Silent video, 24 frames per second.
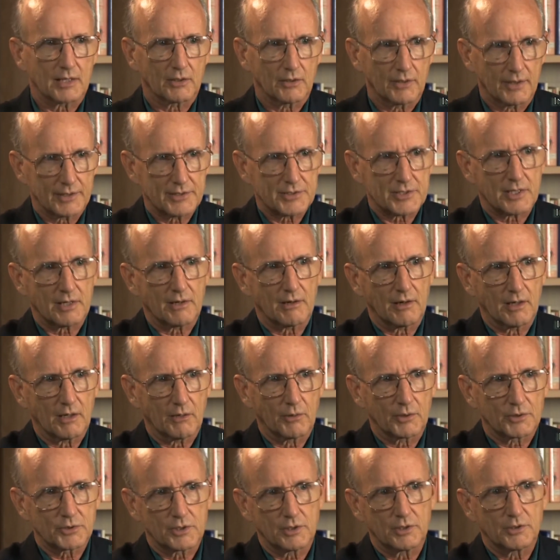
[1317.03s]
all right, Sarah, I
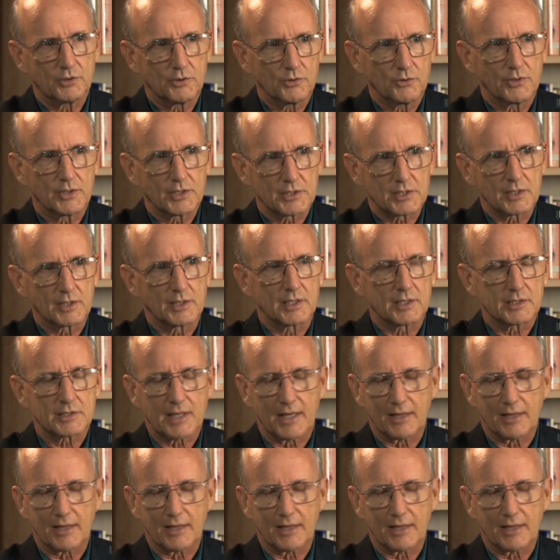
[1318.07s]
want you to do this and this.